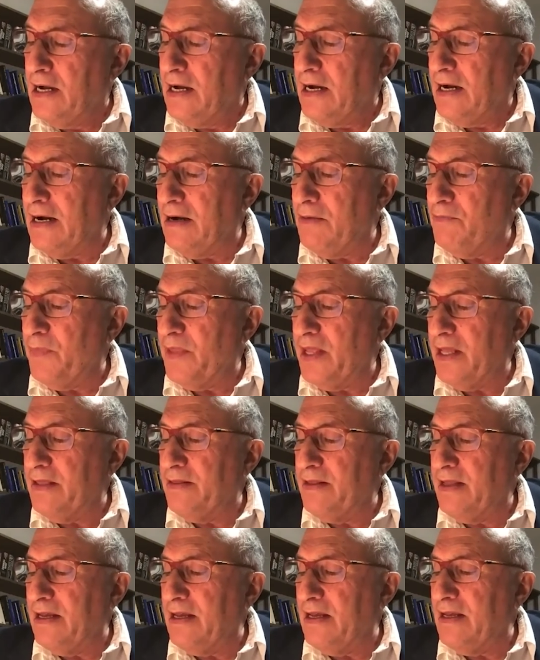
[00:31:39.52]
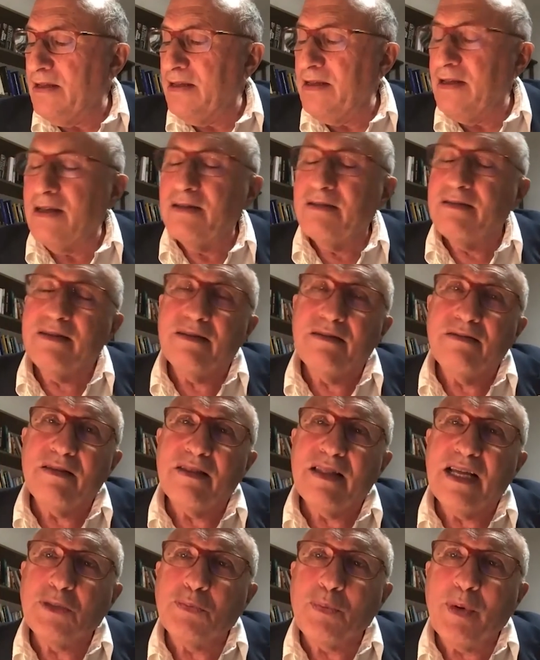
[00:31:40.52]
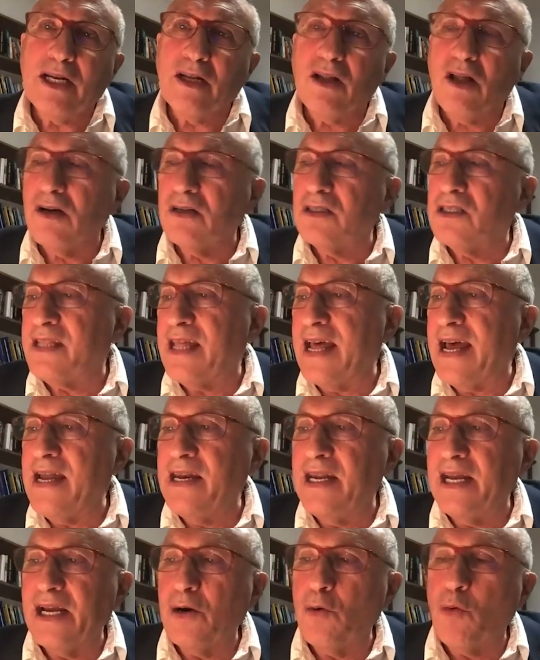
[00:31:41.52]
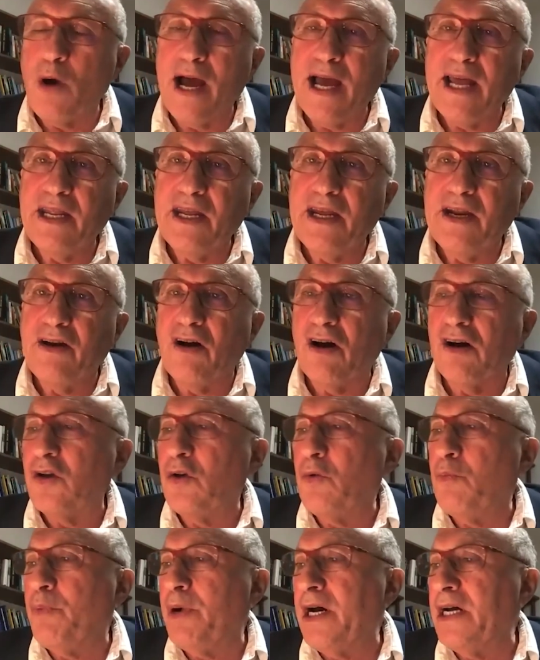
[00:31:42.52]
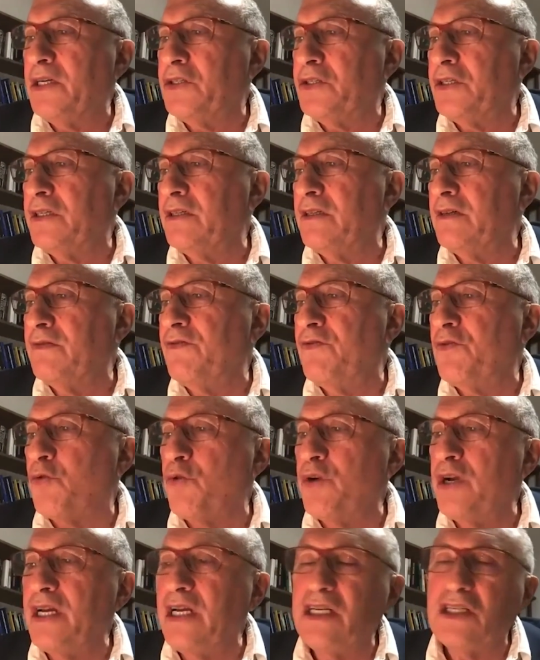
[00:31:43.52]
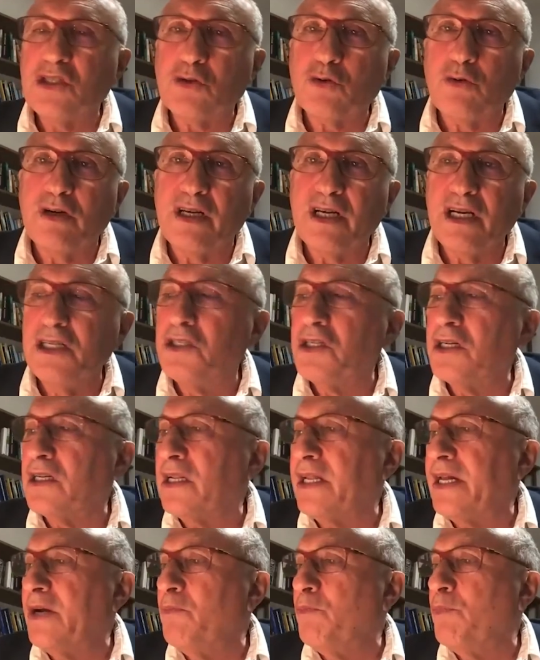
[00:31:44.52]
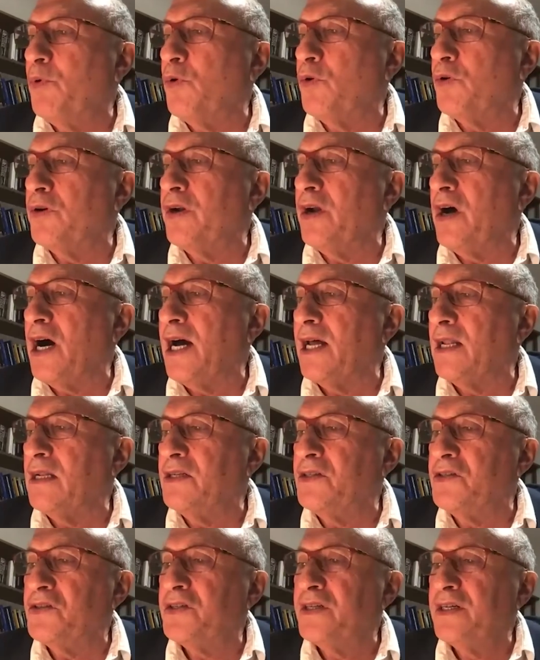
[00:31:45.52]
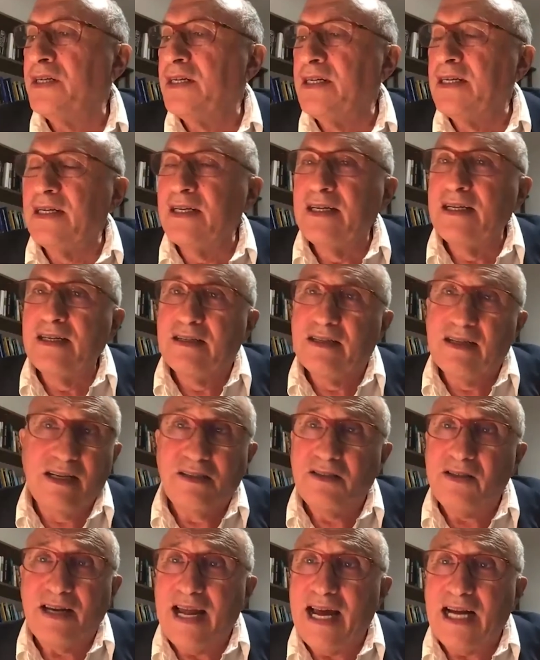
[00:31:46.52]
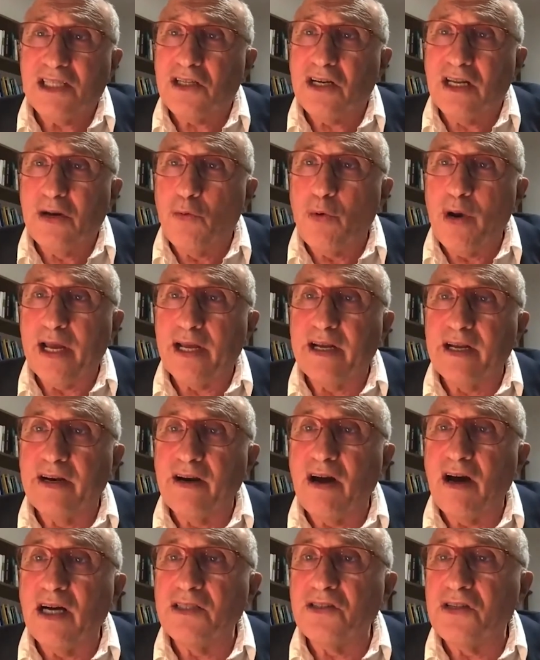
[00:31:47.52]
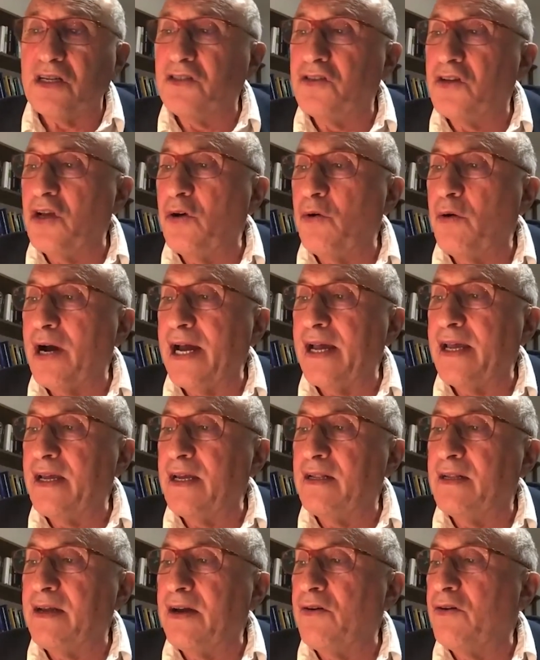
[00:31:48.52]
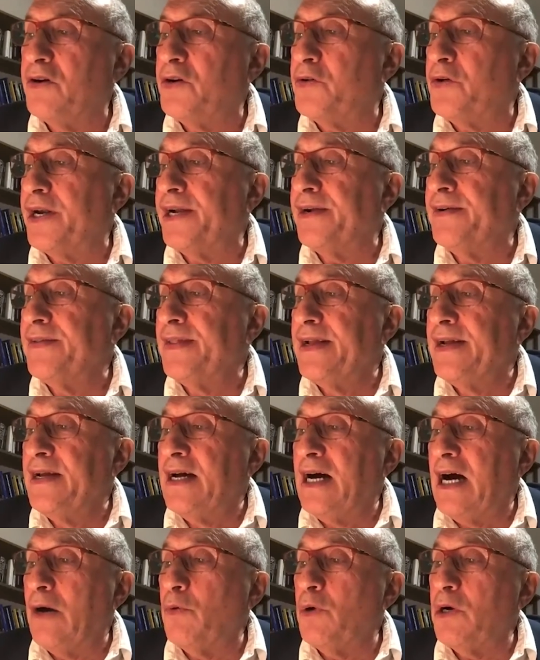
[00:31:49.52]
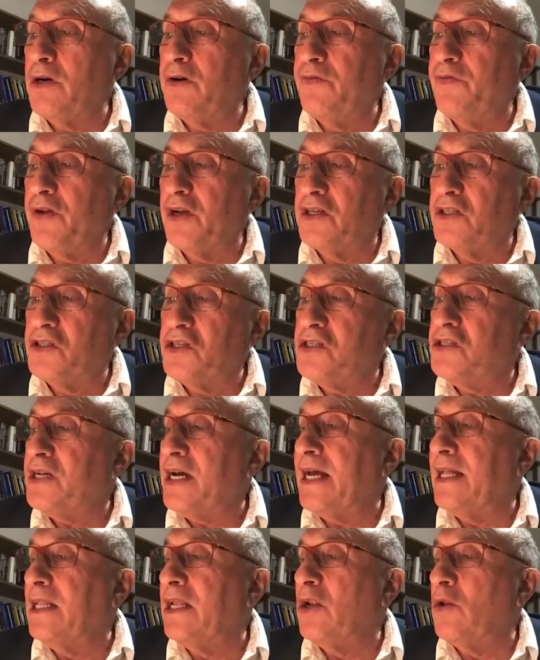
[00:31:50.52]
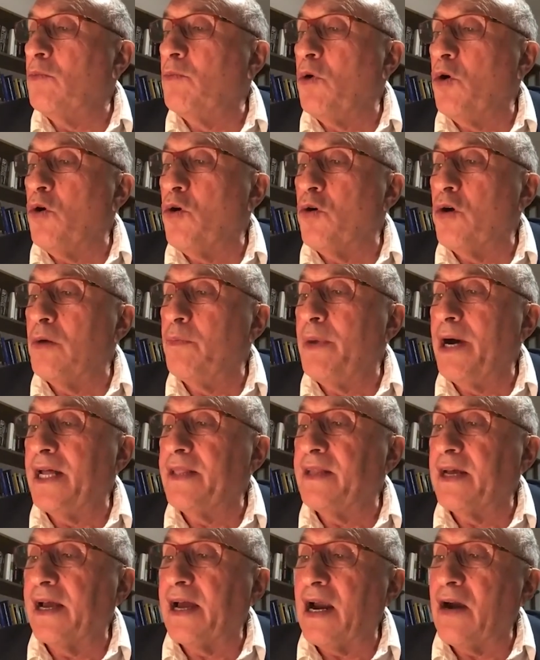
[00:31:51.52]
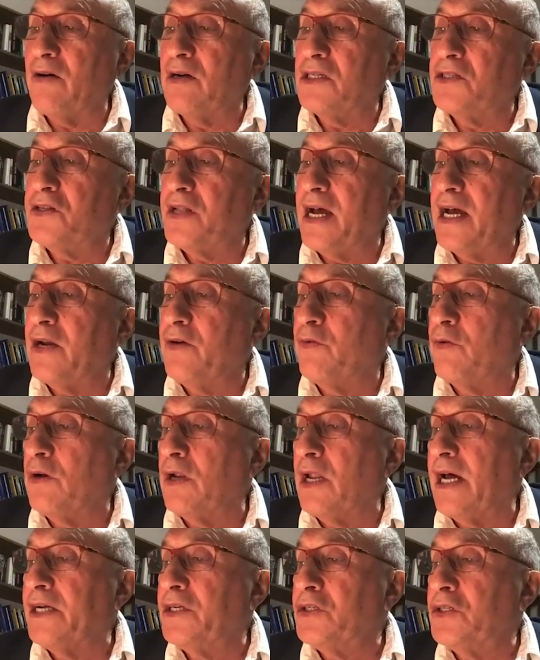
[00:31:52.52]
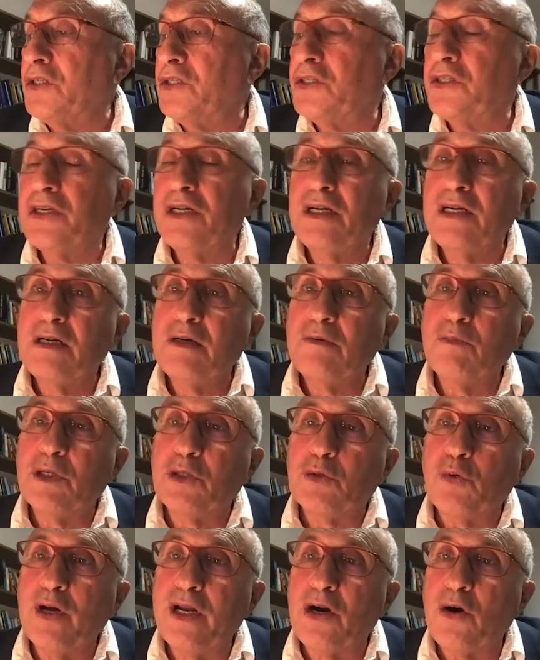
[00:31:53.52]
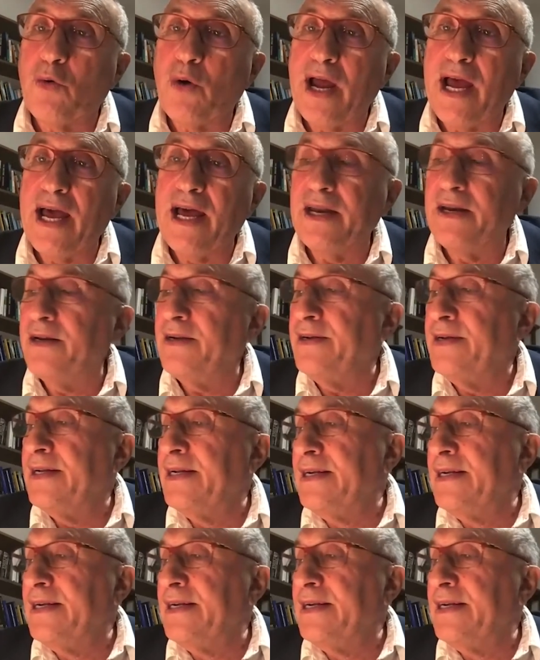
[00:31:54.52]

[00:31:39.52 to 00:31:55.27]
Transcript: There's been long-standing Iranian occupation of three strategically important islands, internationally recognized as UAE territory. I wonder if you could just say a little more about the current state of relations between Iran